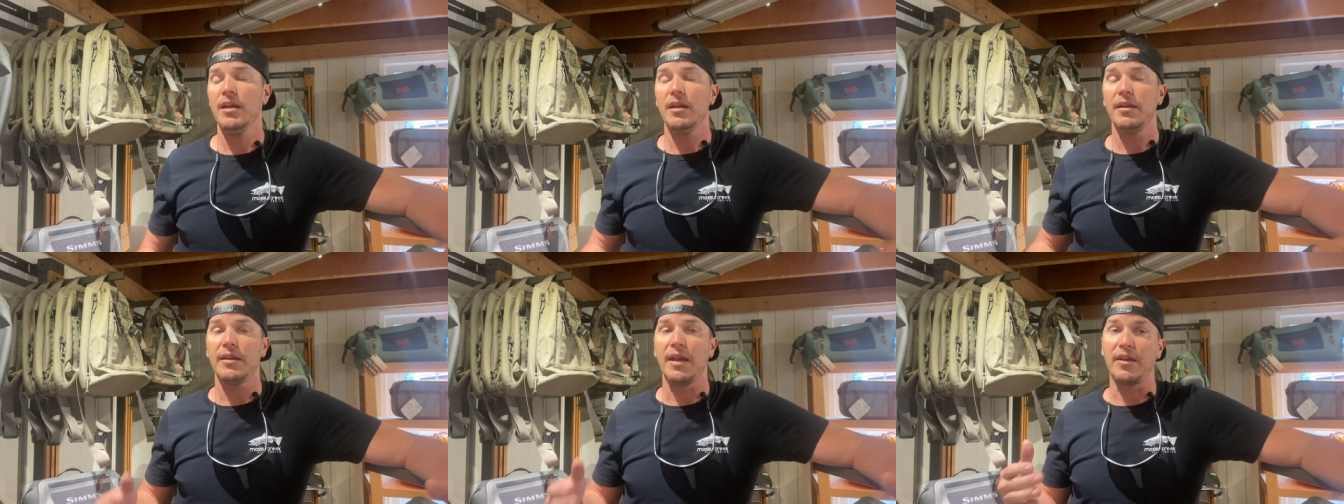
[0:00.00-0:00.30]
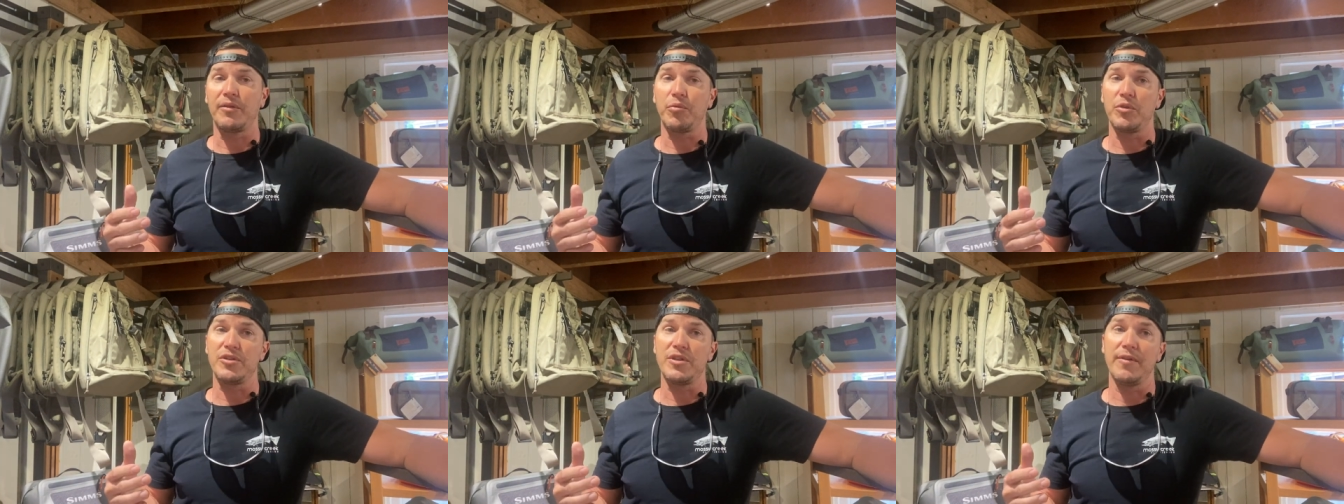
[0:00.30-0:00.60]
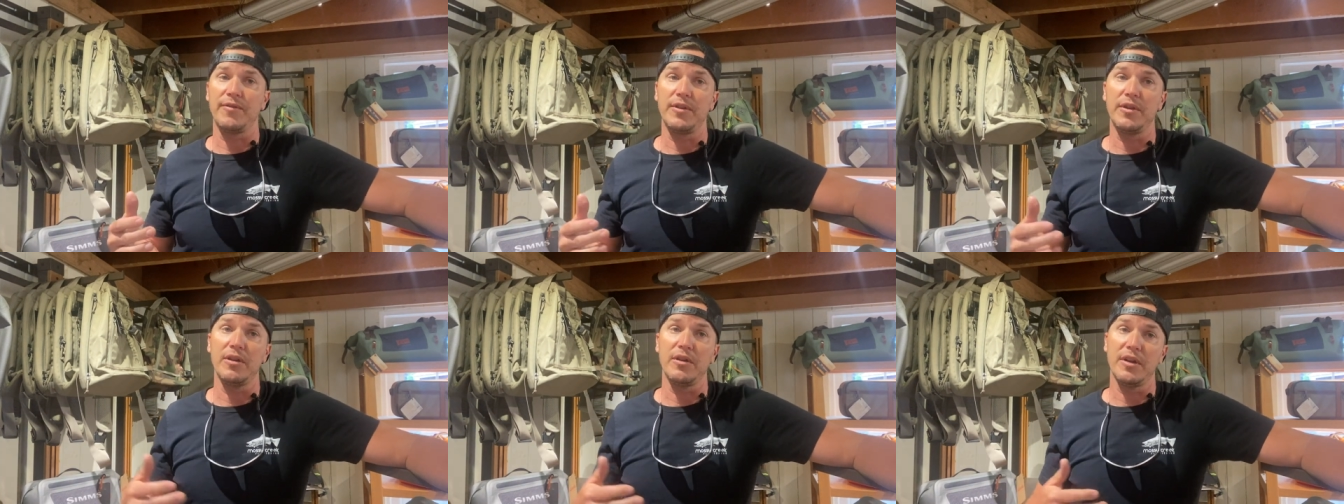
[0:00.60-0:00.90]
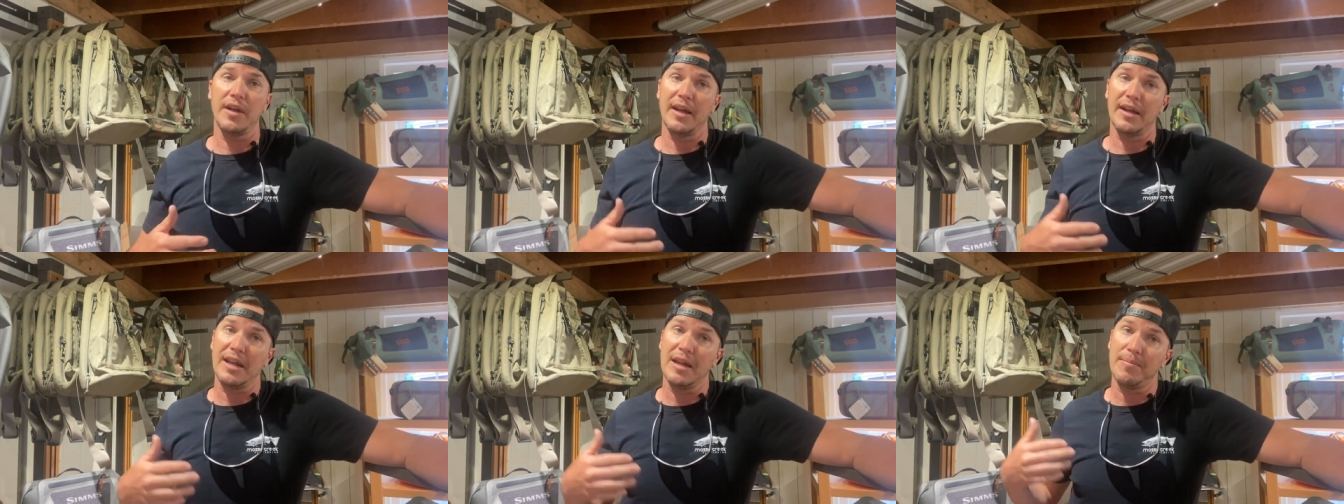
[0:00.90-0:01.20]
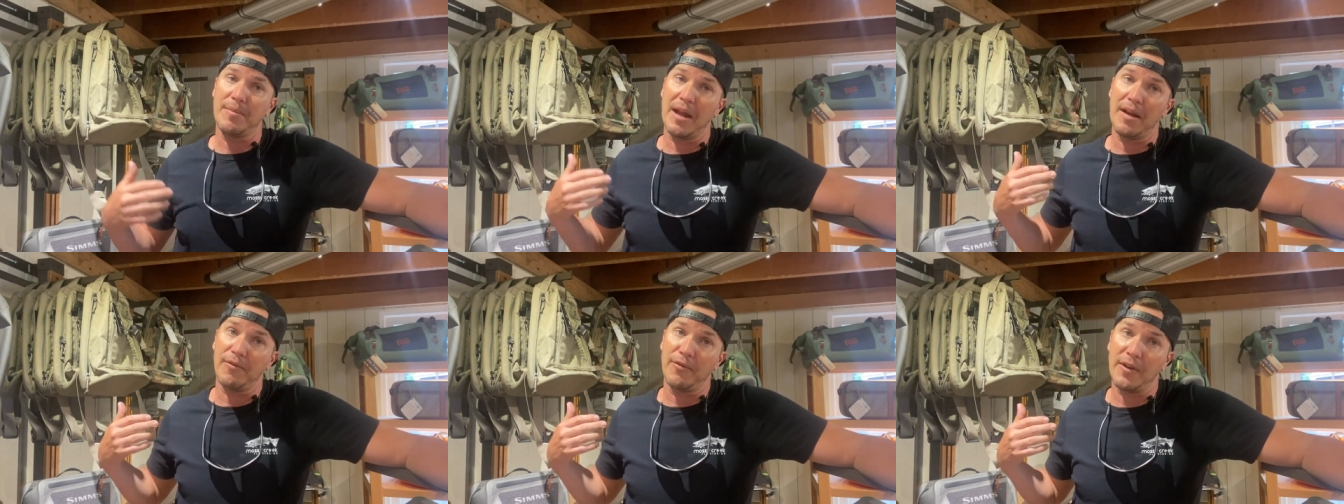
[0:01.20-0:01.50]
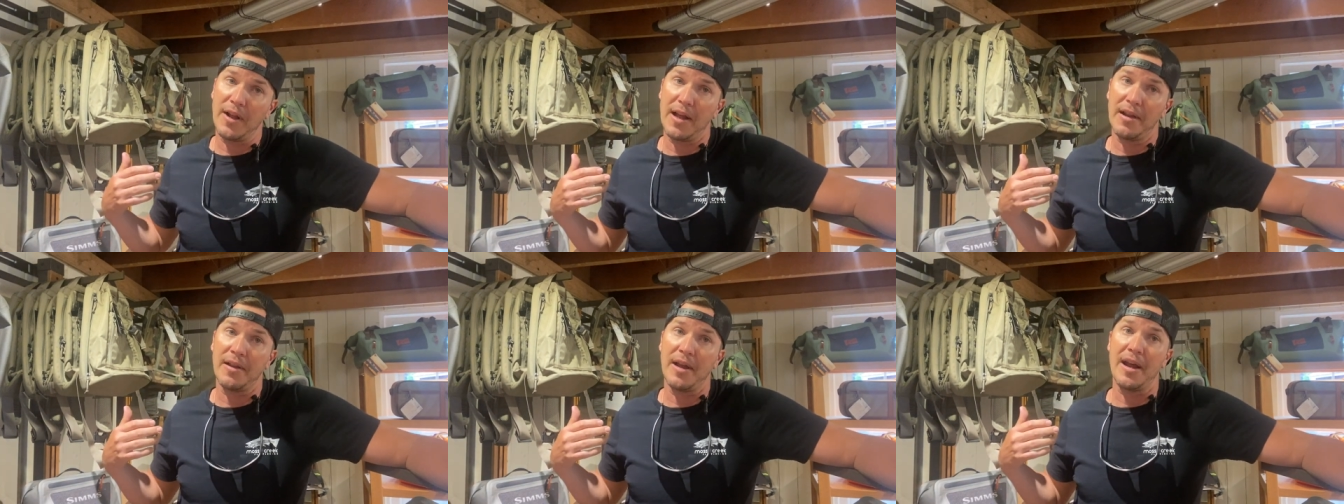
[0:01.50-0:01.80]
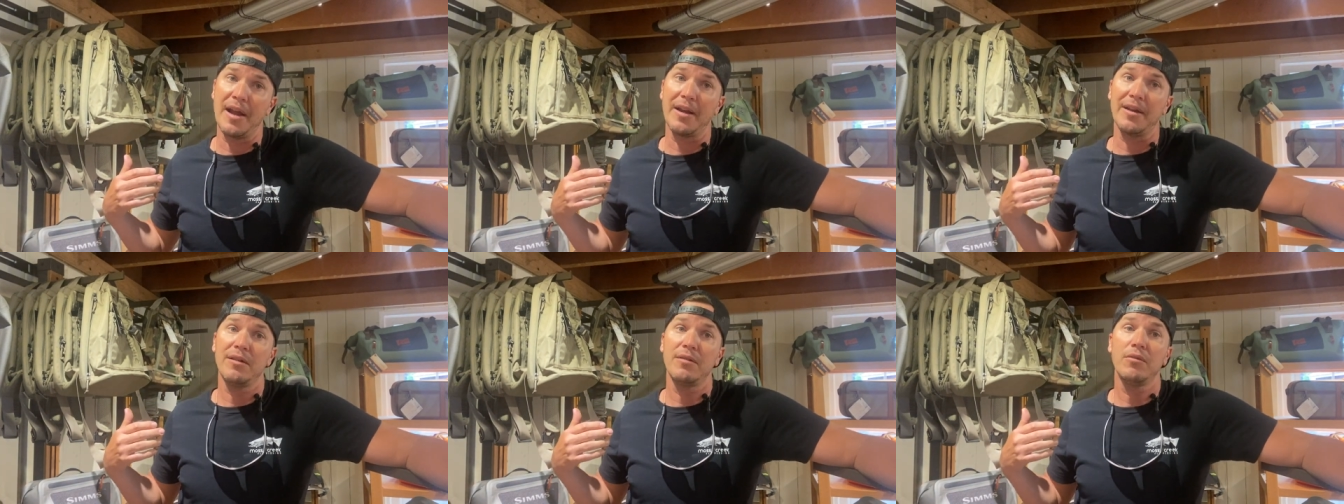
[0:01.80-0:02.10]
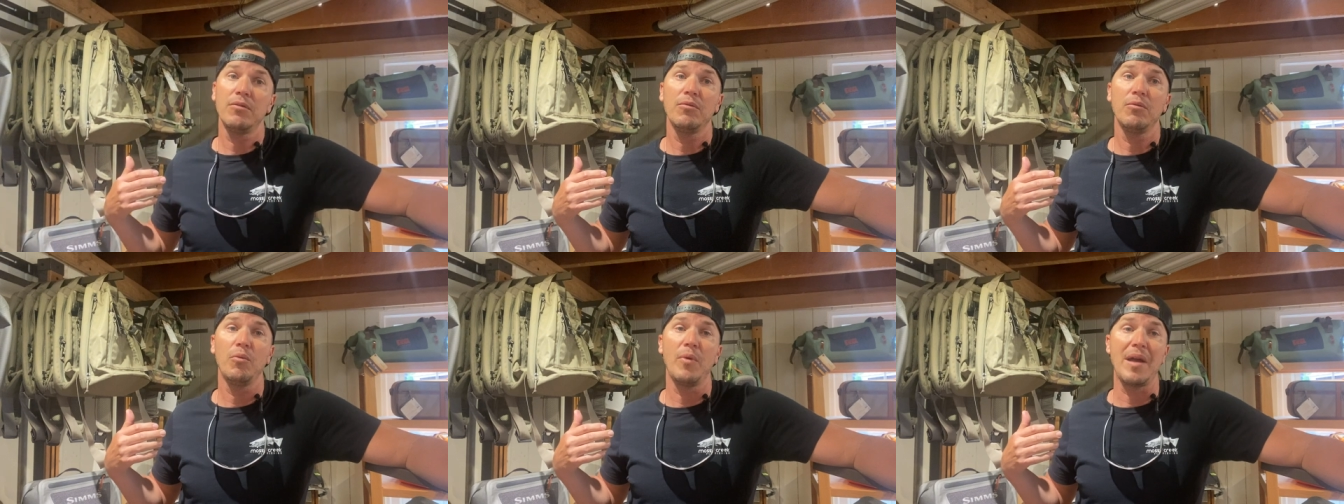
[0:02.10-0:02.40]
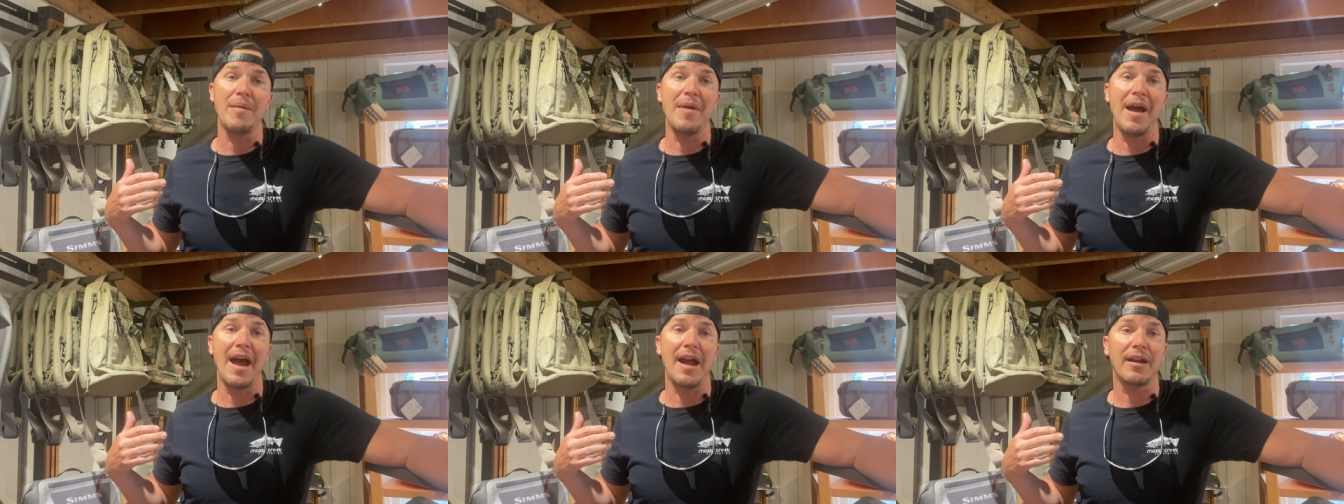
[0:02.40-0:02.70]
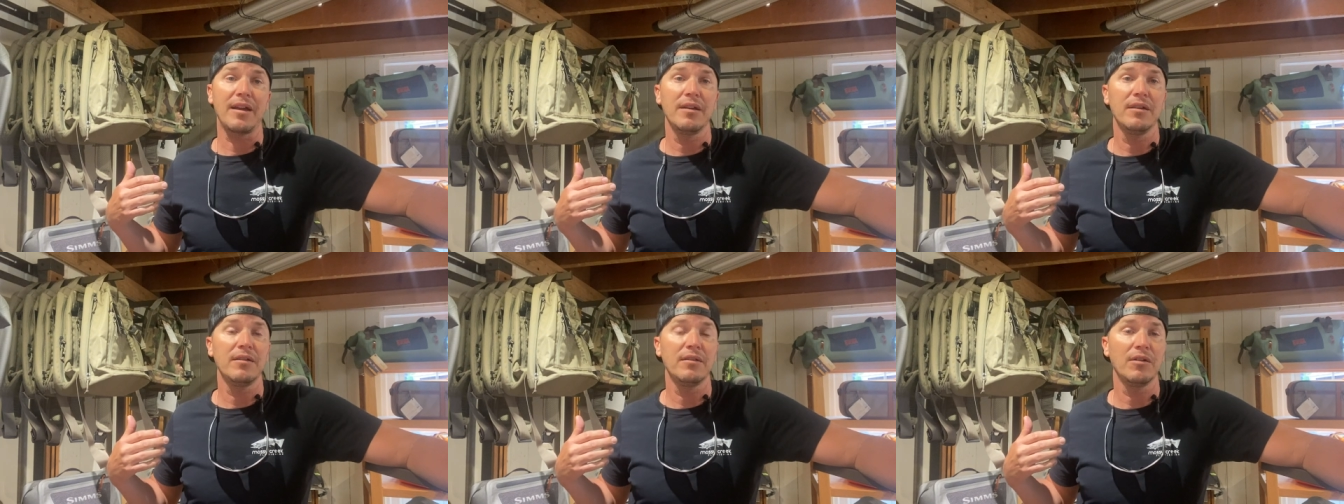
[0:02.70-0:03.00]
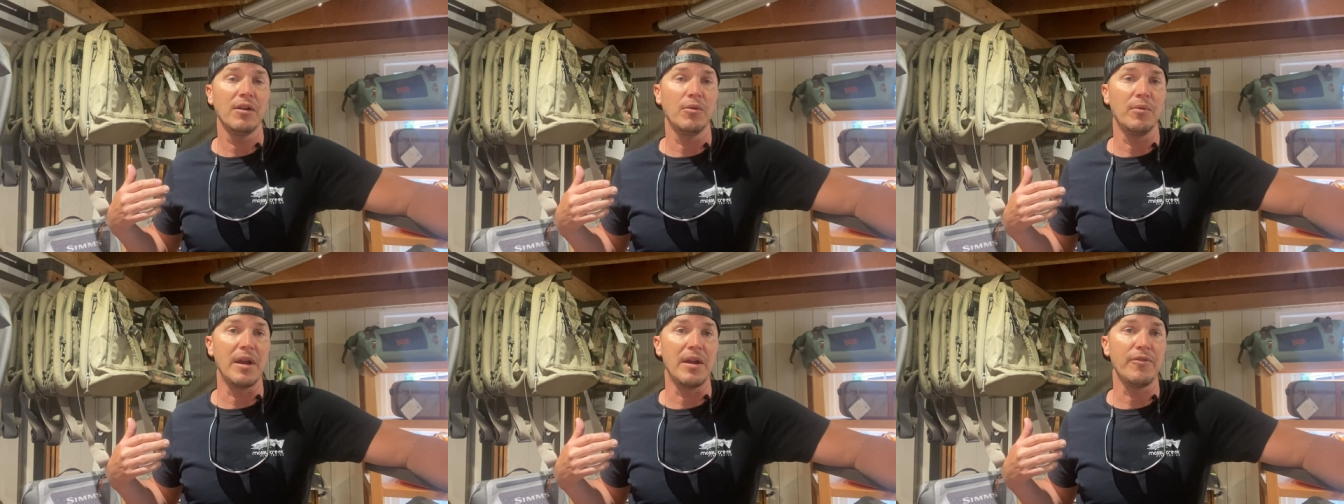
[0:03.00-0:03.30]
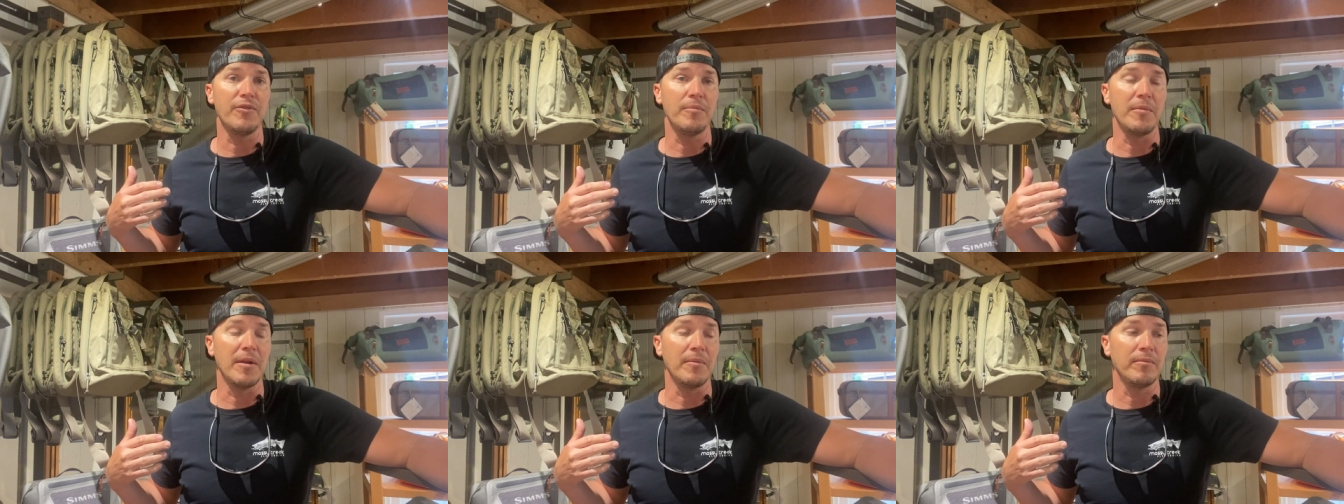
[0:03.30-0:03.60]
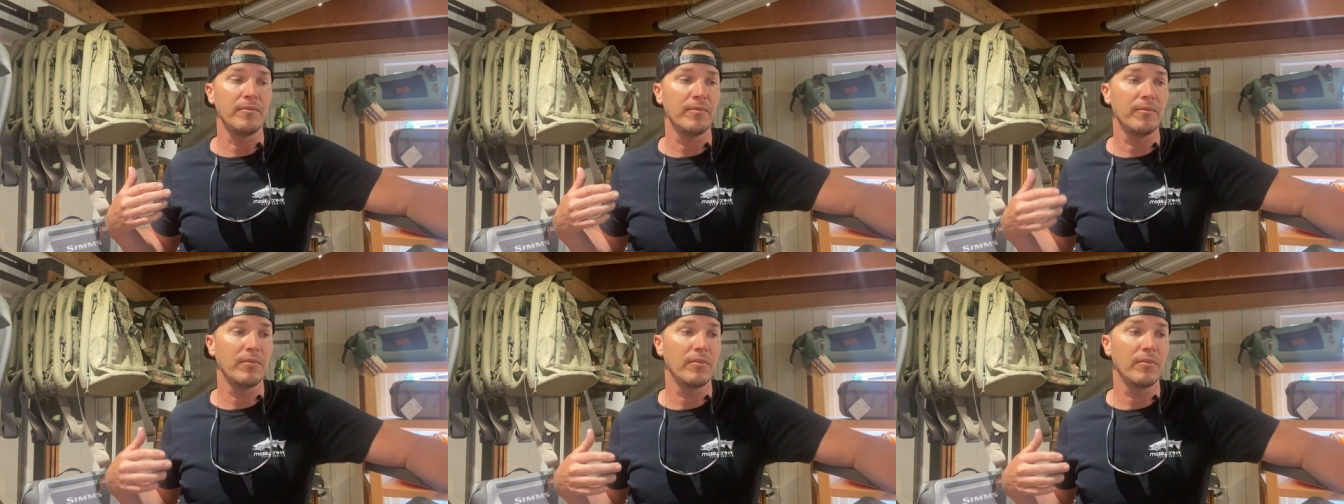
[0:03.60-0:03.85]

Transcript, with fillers: that's what you have to do. You gotta keep that fly line way back away from them.